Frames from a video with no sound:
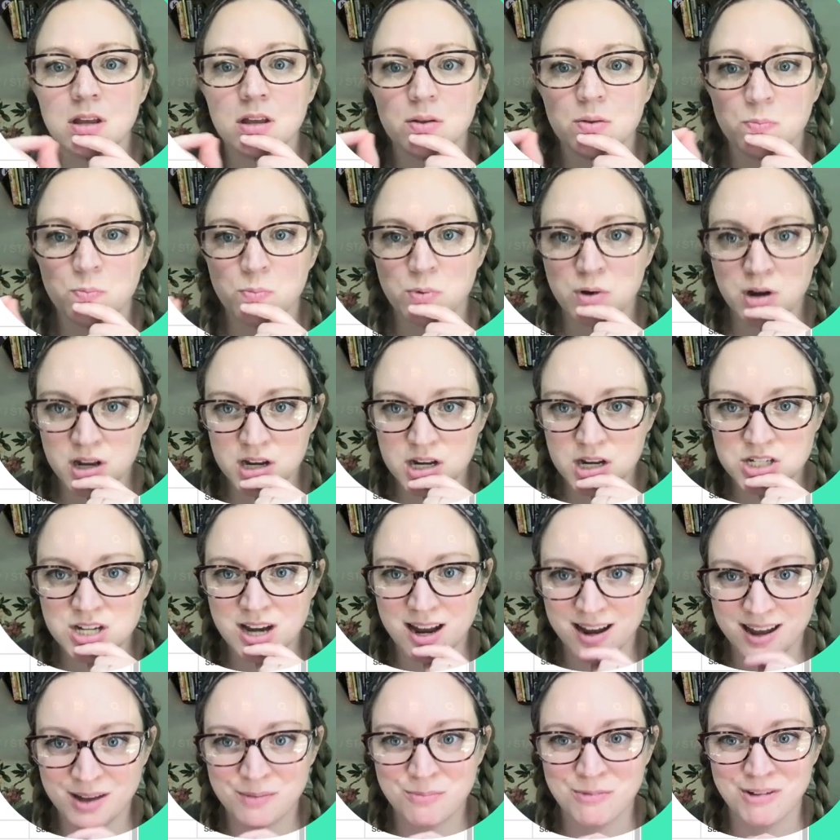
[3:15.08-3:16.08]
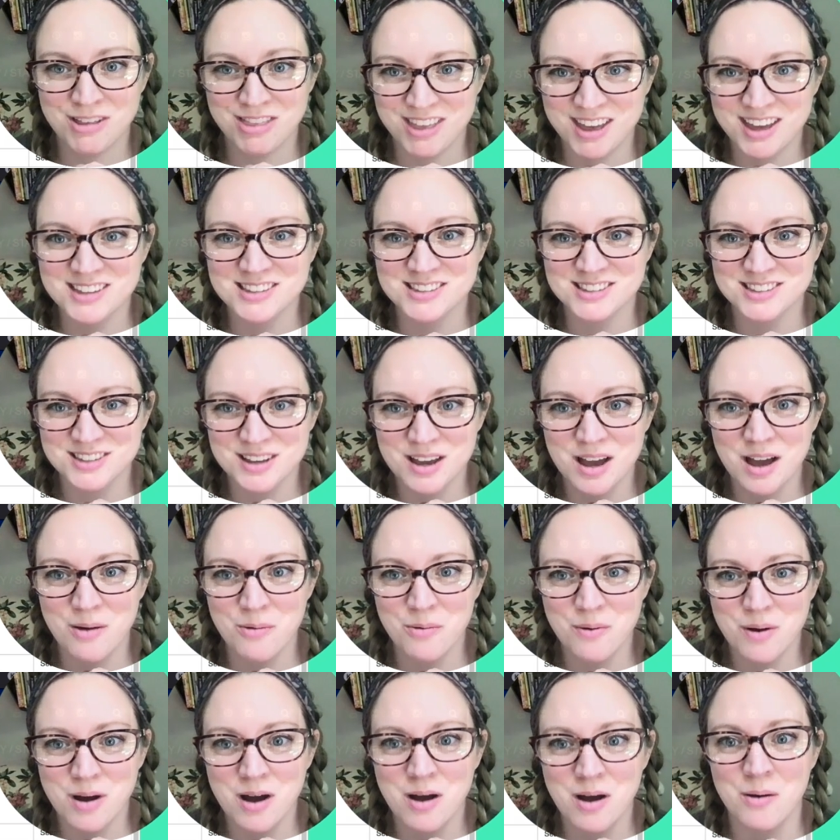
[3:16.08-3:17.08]
we're going to check in with this
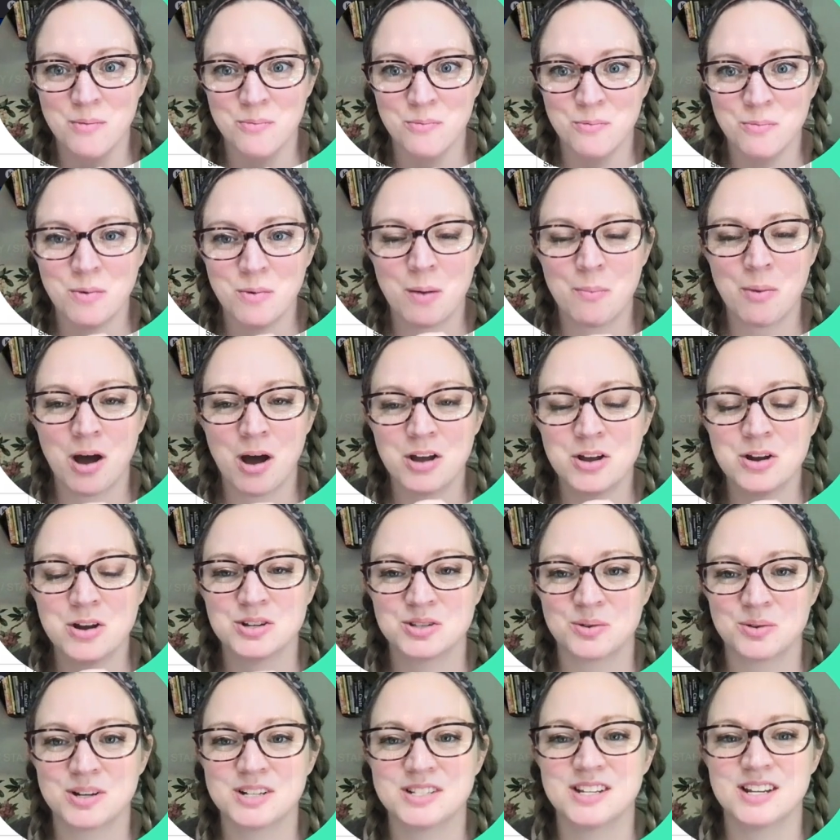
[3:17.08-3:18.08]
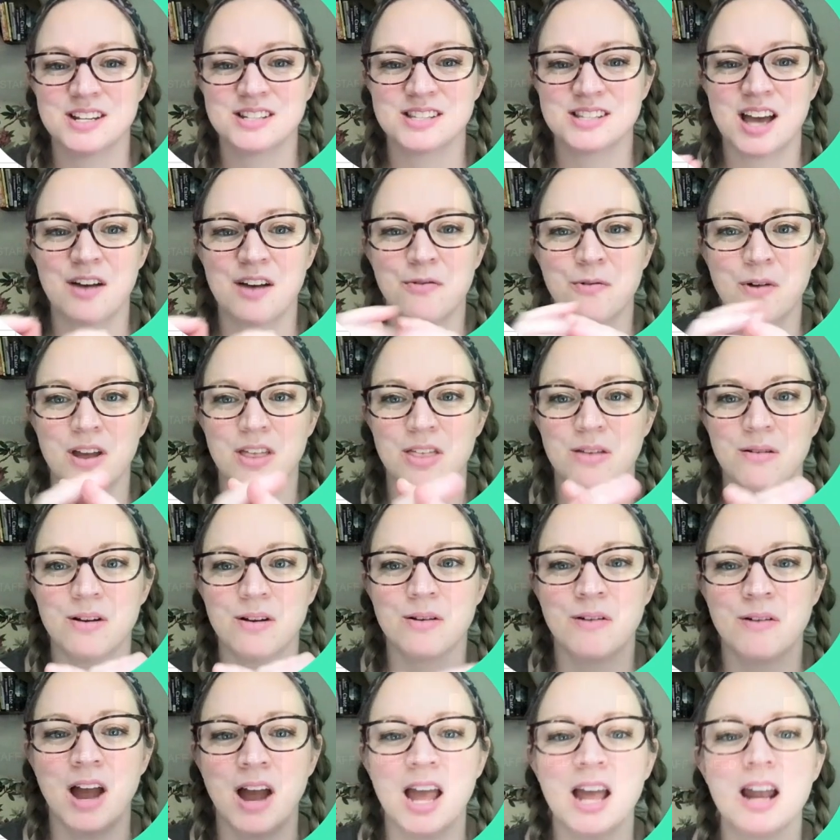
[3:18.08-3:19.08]
about your sources halfway through,
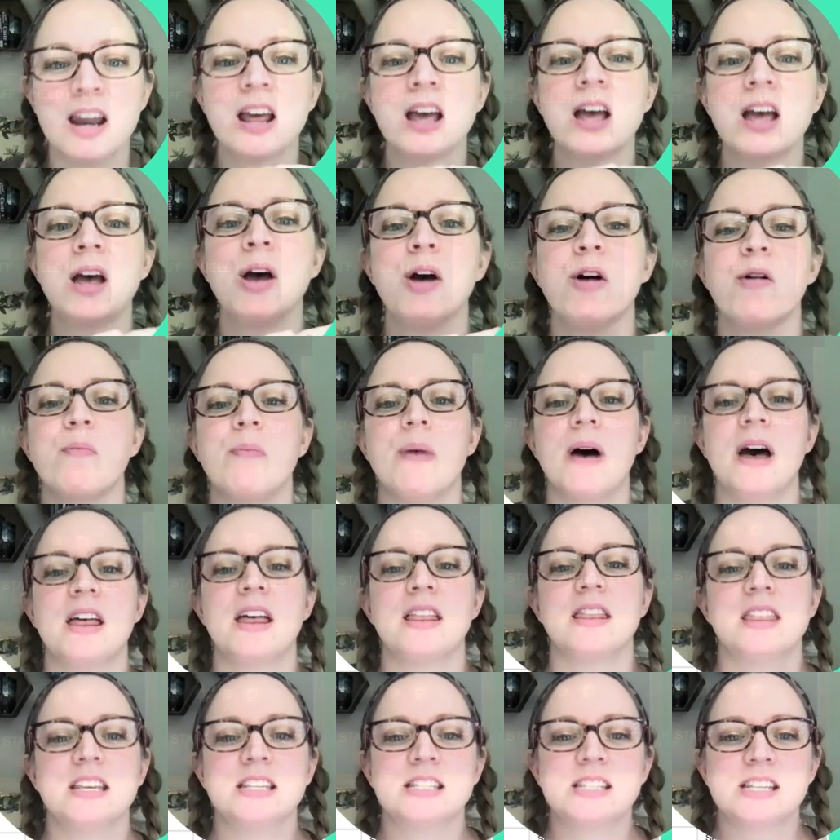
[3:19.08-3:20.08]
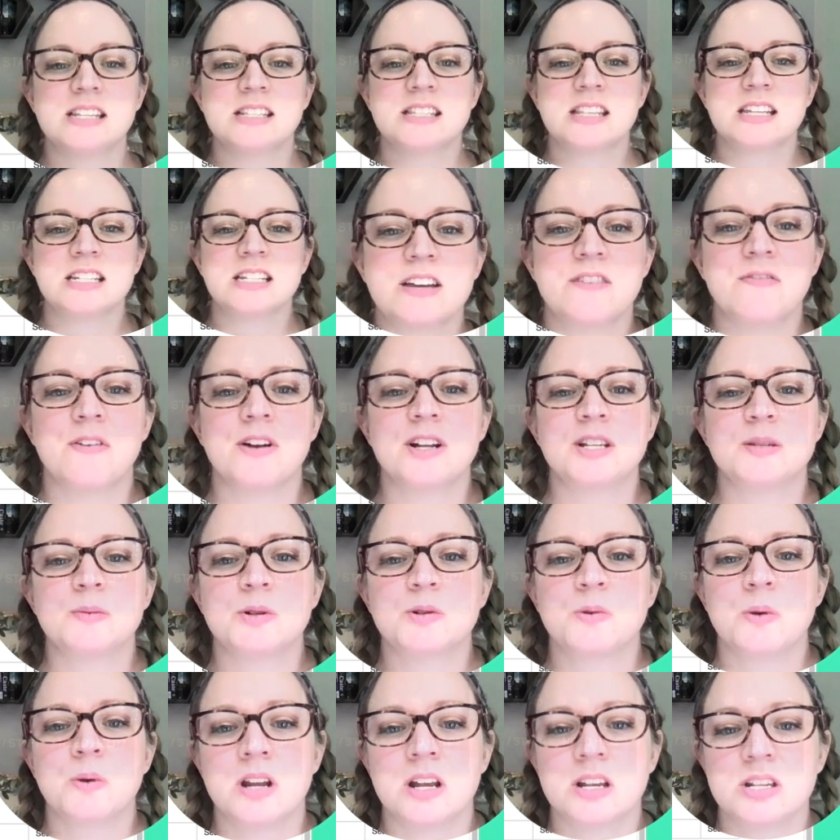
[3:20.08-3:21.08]
right? But this is the difference
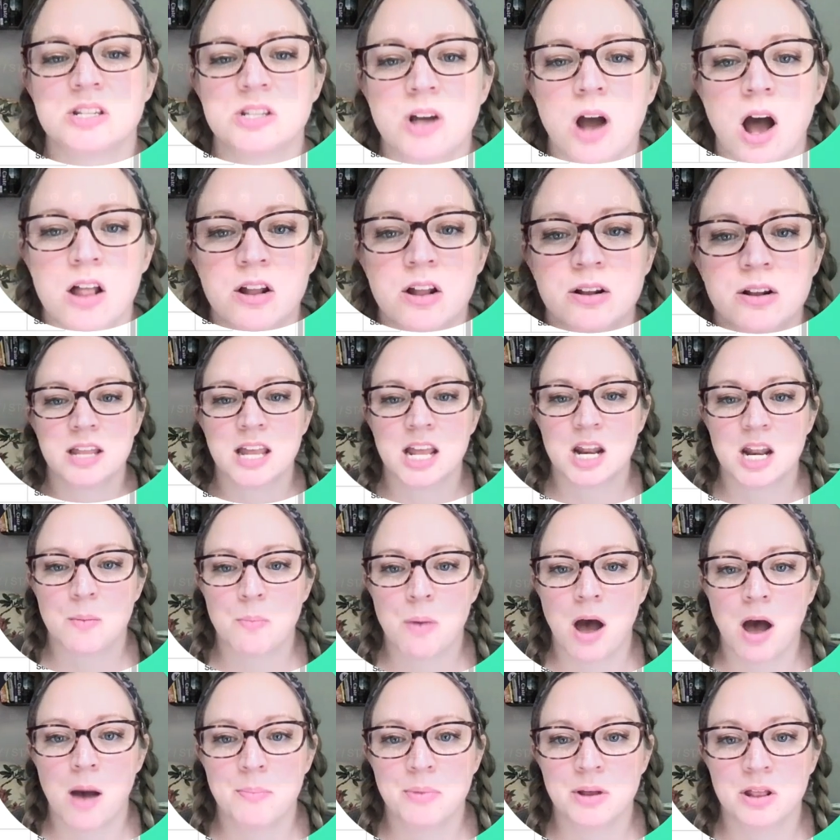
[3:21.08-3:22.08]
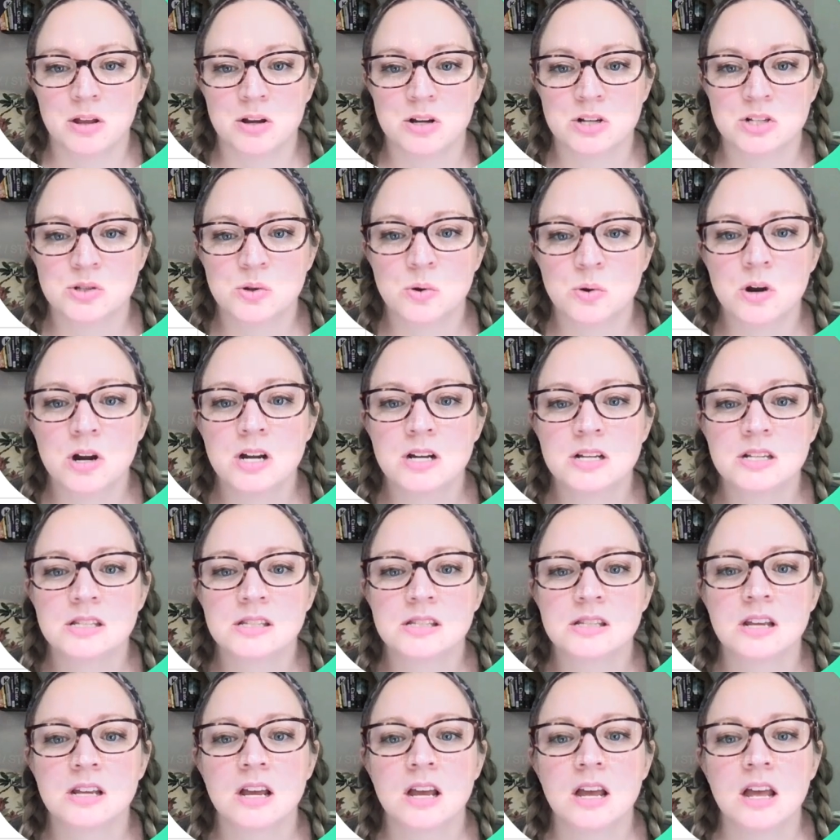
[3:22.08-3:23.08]
between a scholarly and a popular
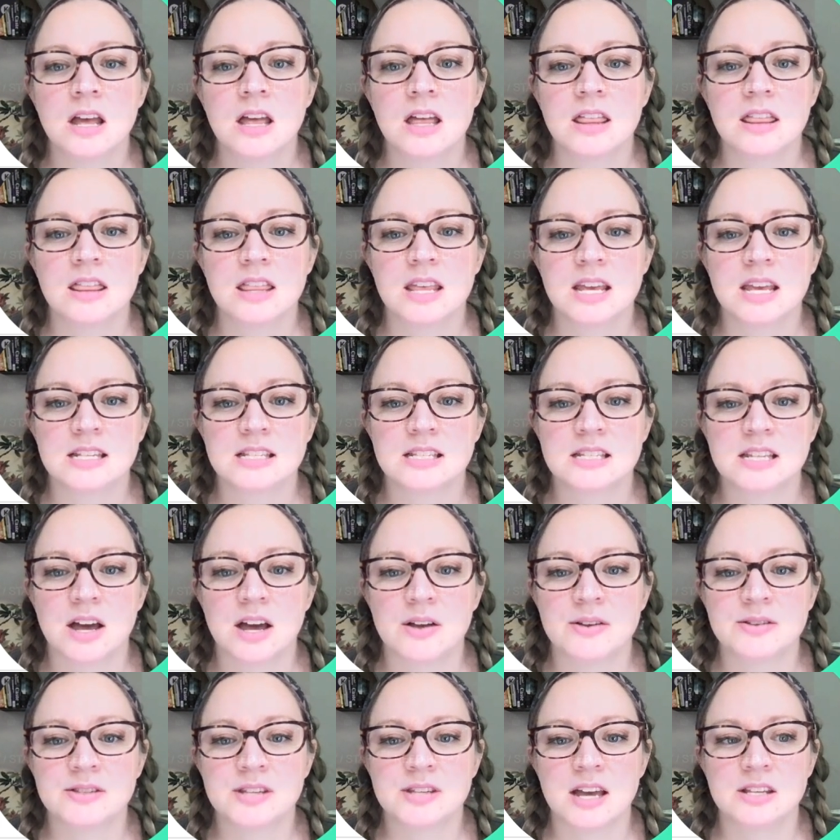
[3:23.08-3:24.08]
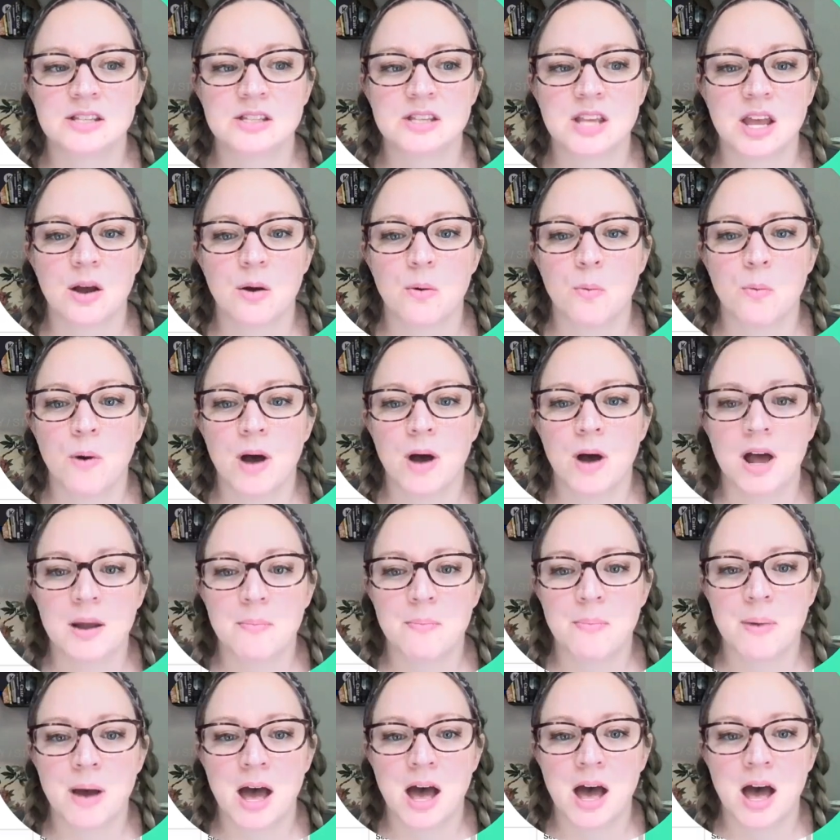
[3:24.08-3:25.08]
source. This tells us like what
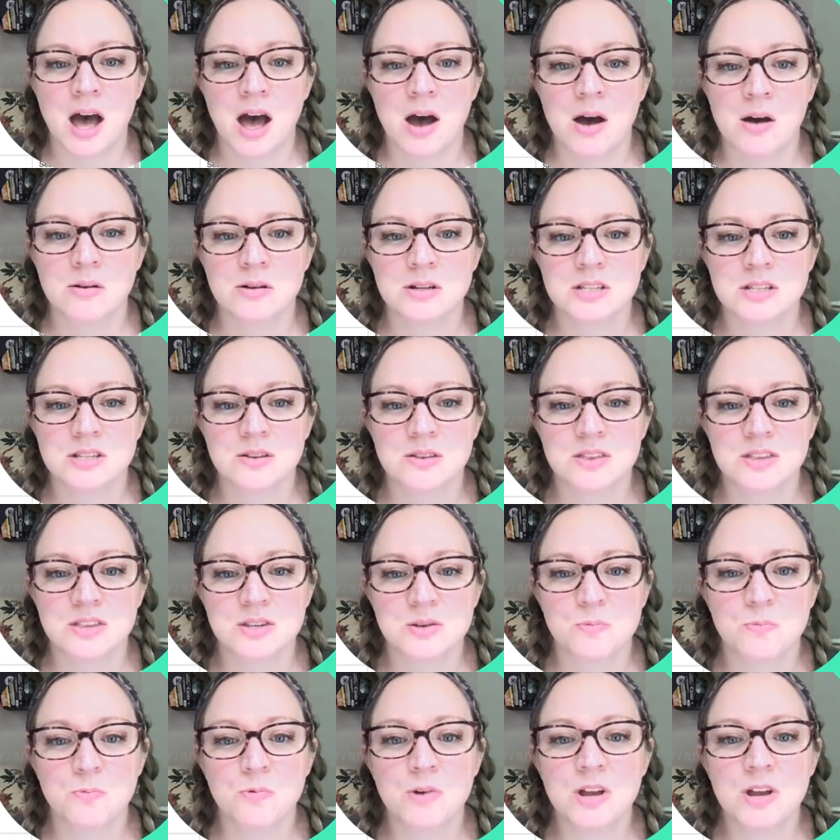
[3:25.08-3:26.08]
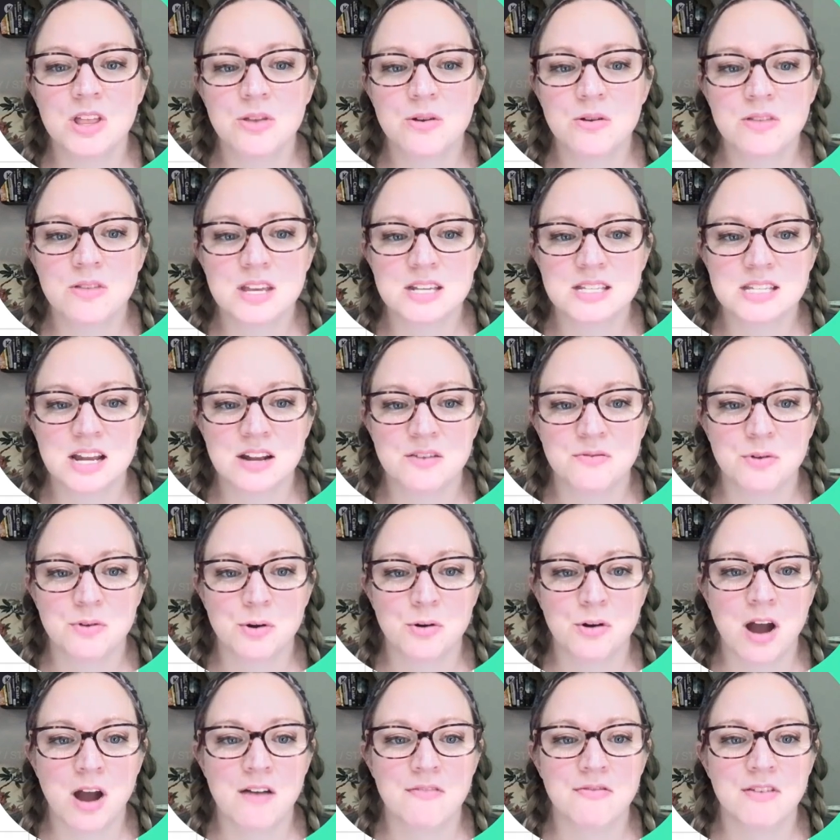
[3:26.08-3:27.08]
about, so read through this
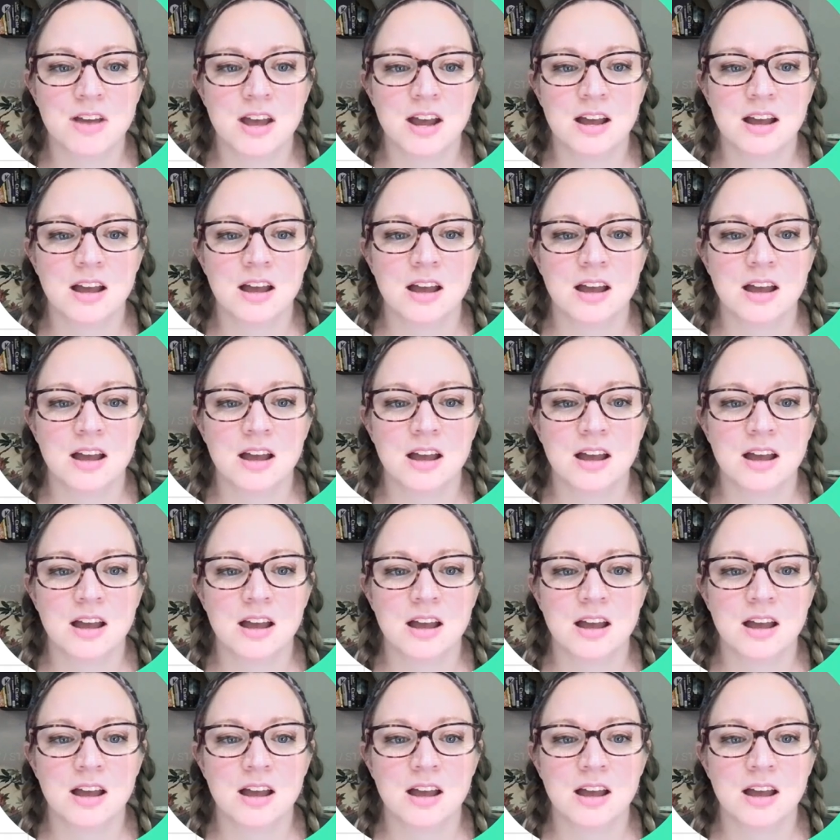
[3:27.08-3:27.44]
infographic,